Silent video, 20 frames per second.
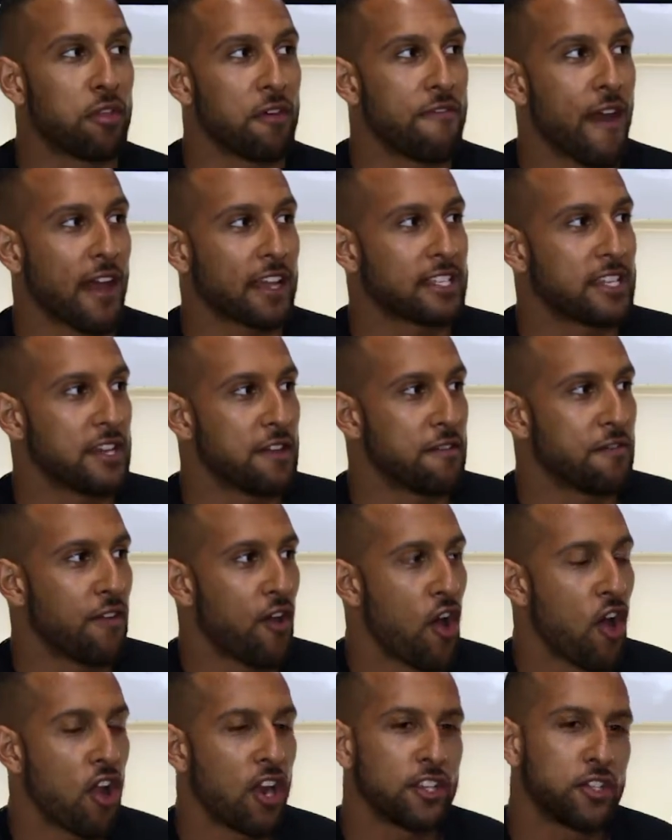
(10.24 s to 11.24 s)
with EFECTIV
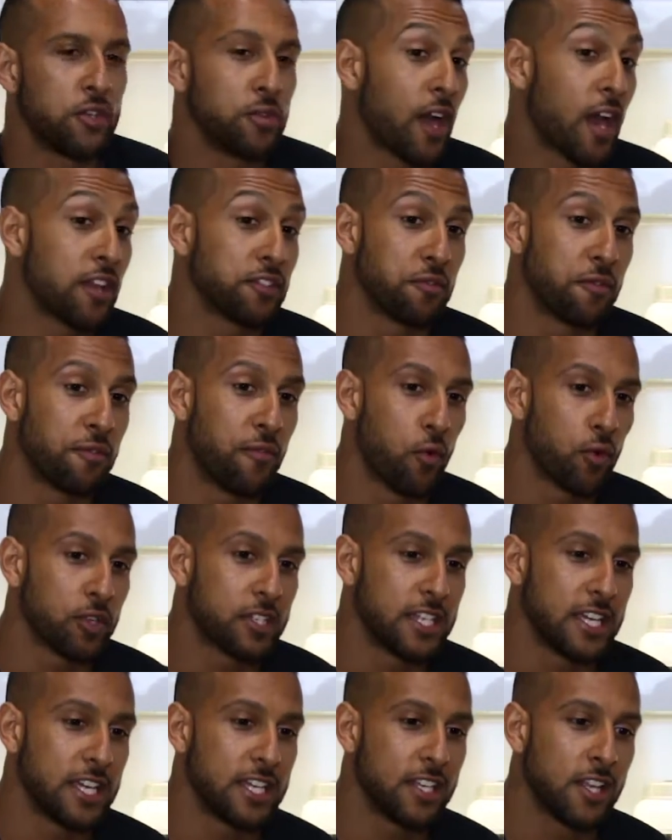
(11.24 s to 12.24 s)
early
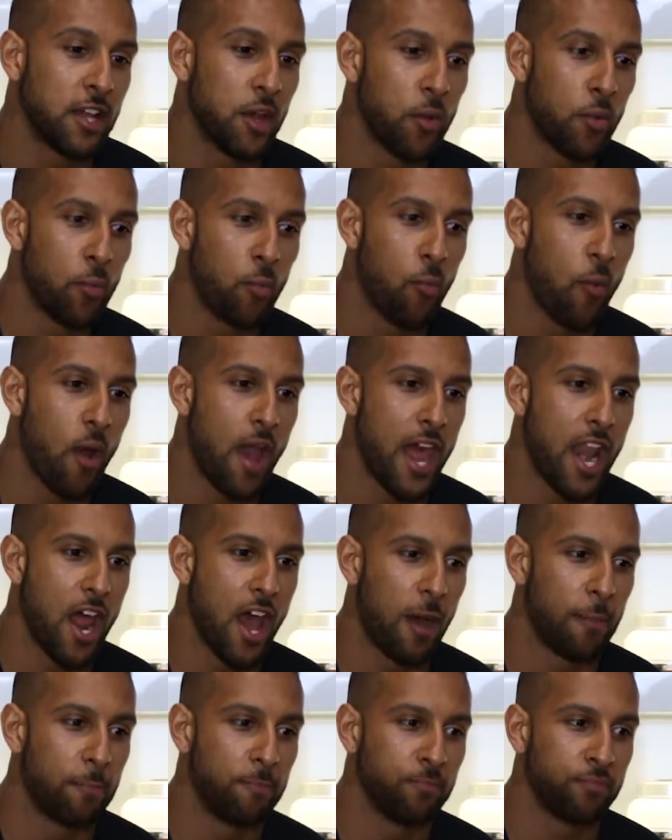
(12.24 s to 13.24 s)
2014
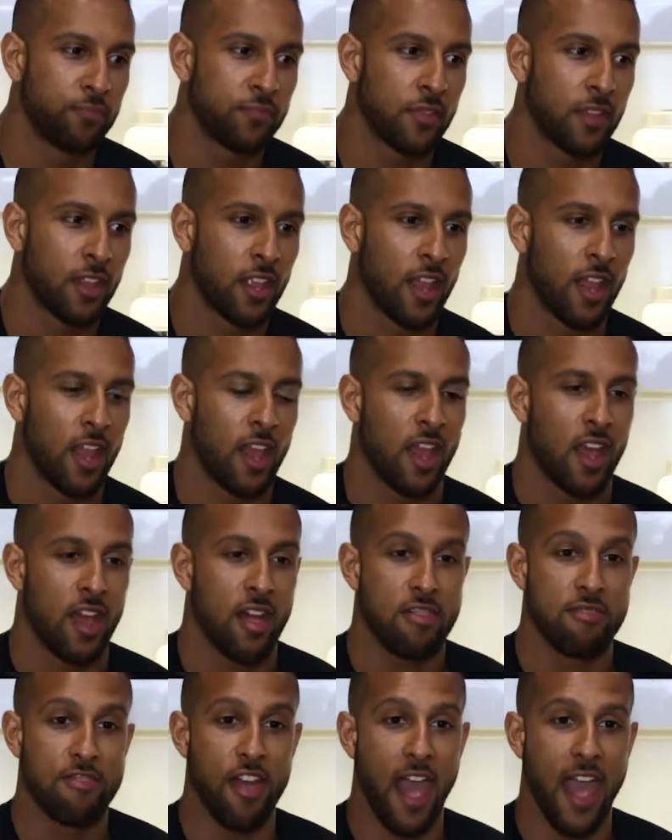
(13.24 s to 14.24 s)
when
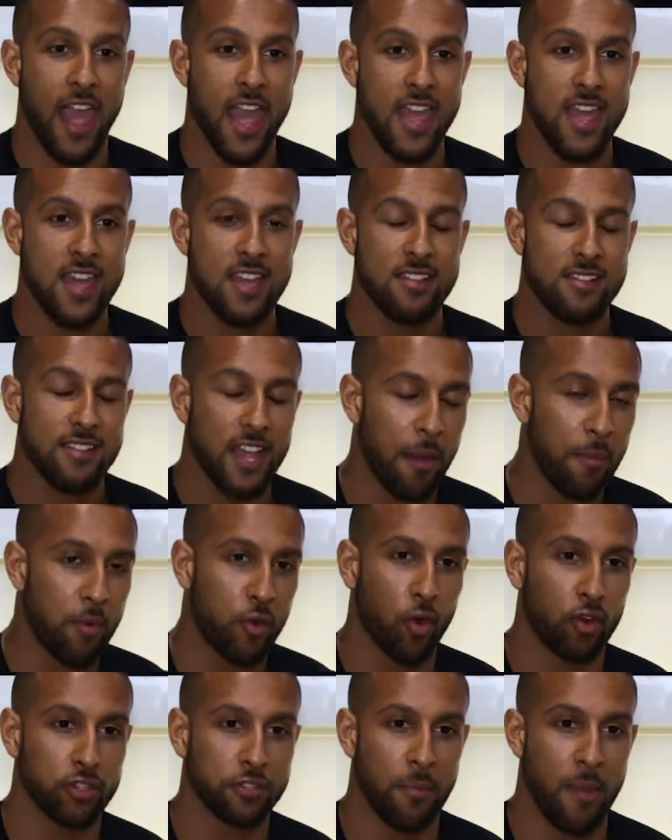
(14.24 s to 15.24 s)
they came
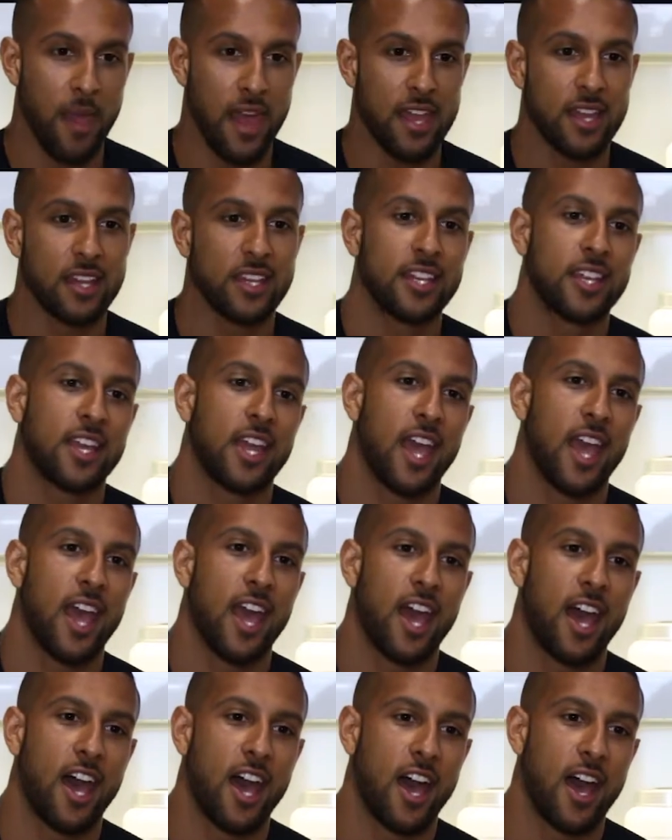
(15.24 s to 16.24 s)
across me
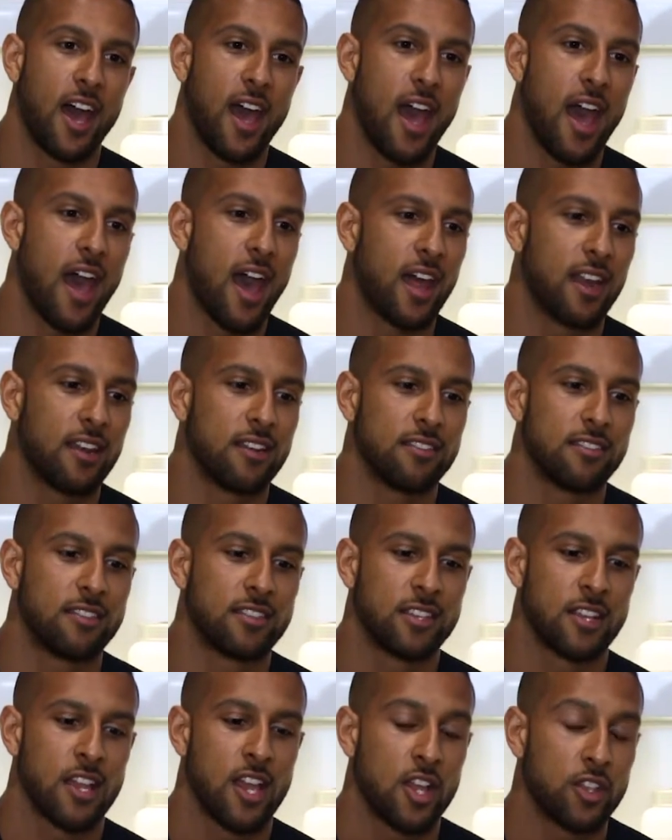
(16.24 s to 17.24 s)
and
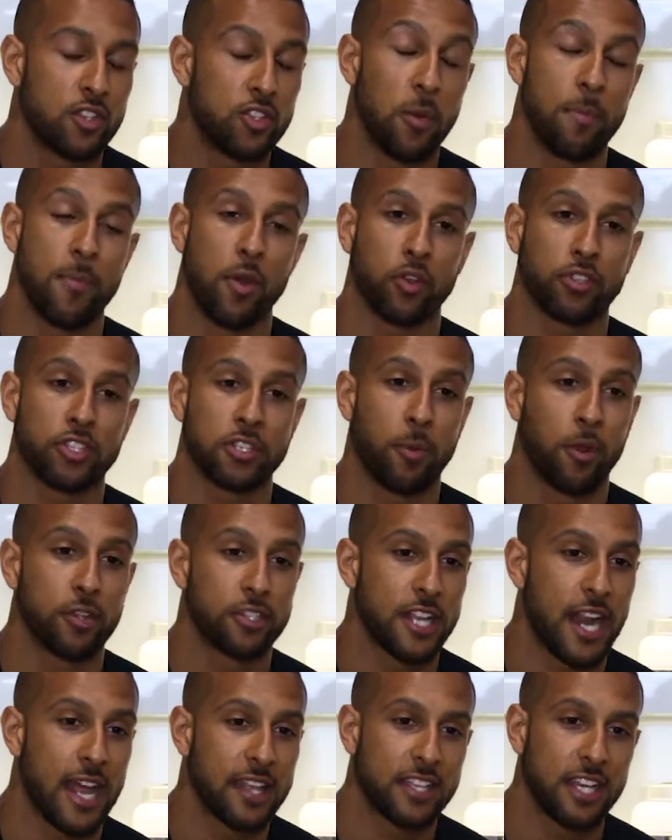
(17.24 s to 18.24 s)
took me on as a
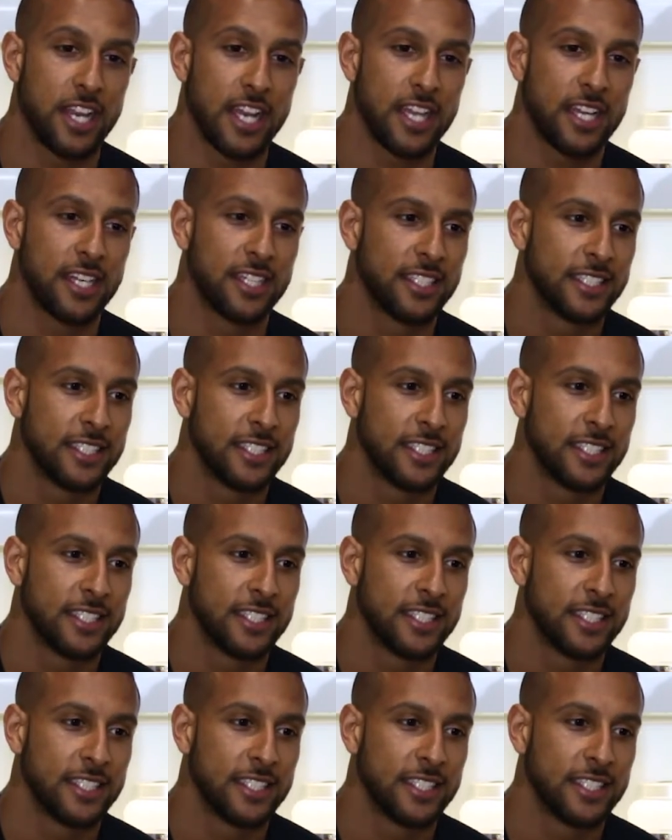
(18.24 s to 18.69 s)
sponsored athlete.